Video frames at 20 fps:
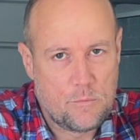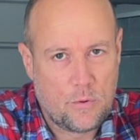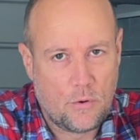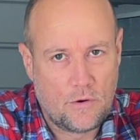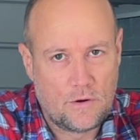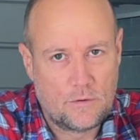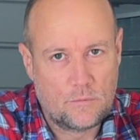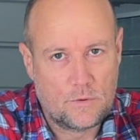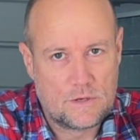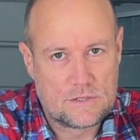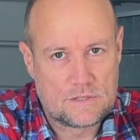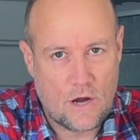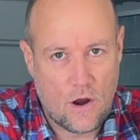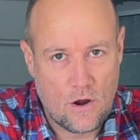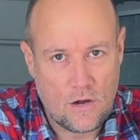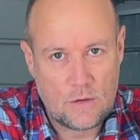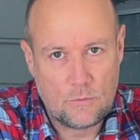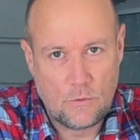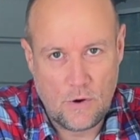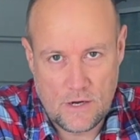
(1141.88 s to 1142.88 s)
point which
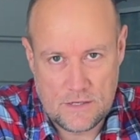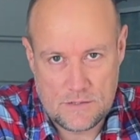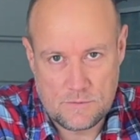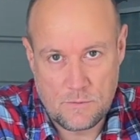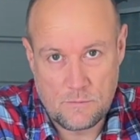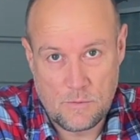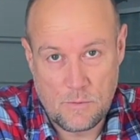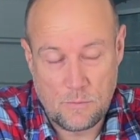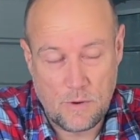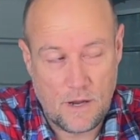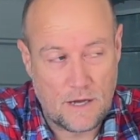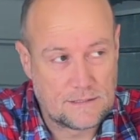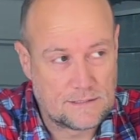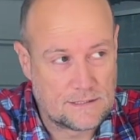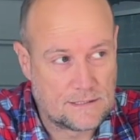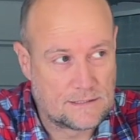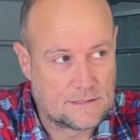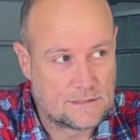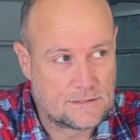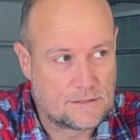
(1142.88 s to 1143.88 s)
only works when we're plugged
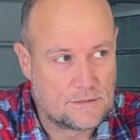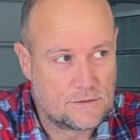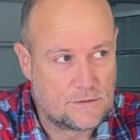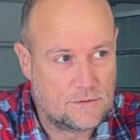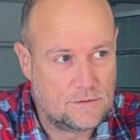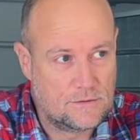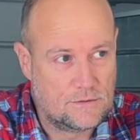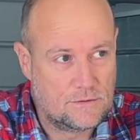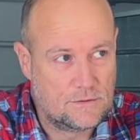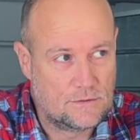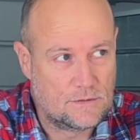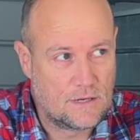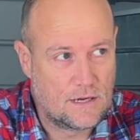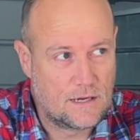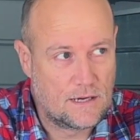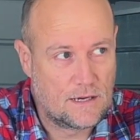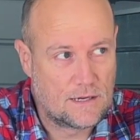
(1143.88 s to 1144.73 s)
into